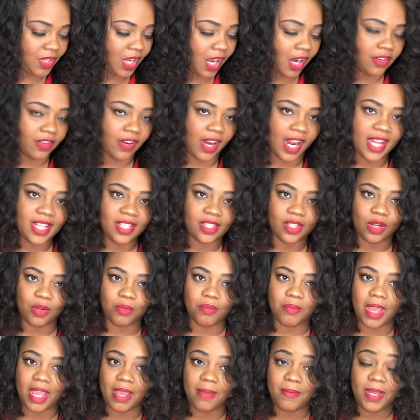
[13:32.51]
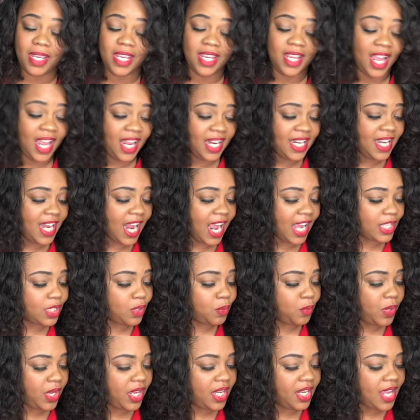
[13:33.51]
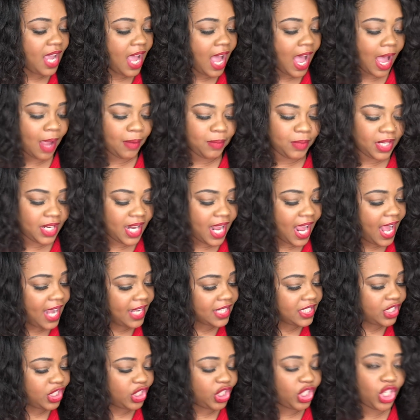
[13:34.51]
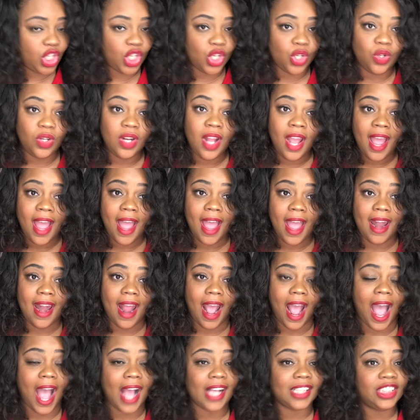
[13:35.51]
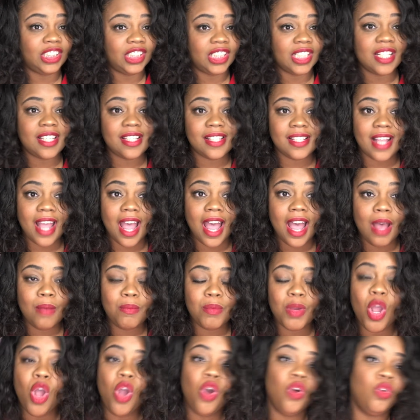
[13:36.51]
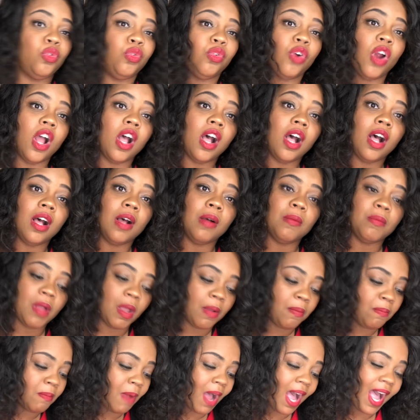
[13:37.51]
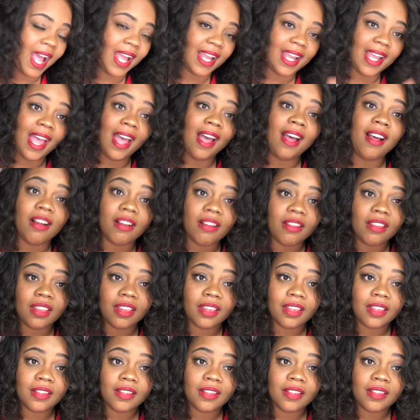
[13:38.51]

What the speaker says: All right, so maybe next week I'm going to execute an action step from my health